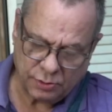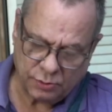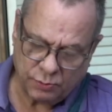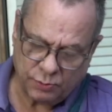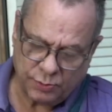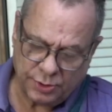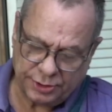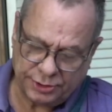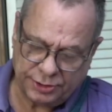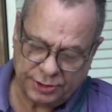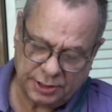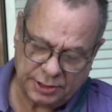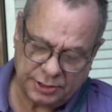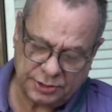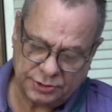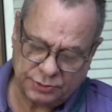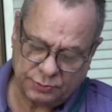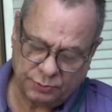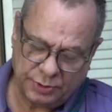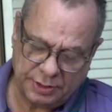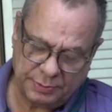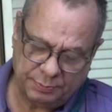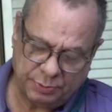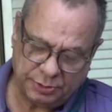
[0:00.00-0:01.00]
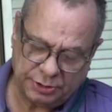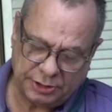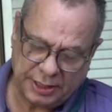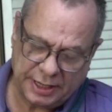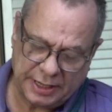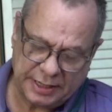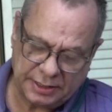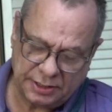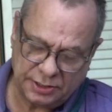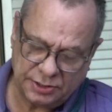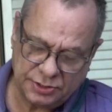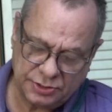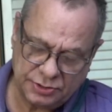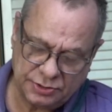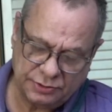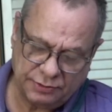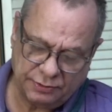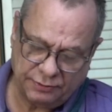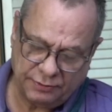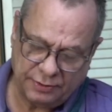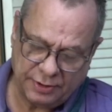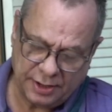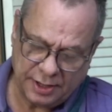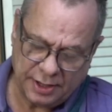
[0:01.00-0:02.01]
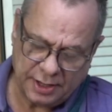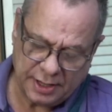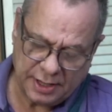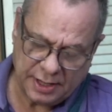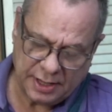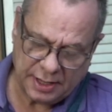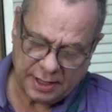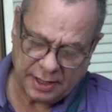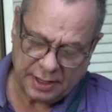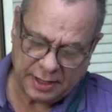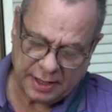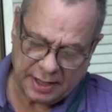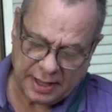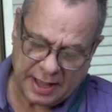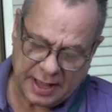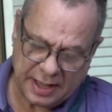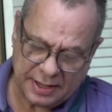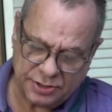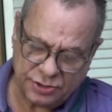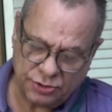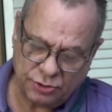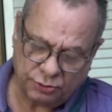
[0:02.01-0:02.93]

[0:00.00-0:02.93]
with these sweet potatoes, and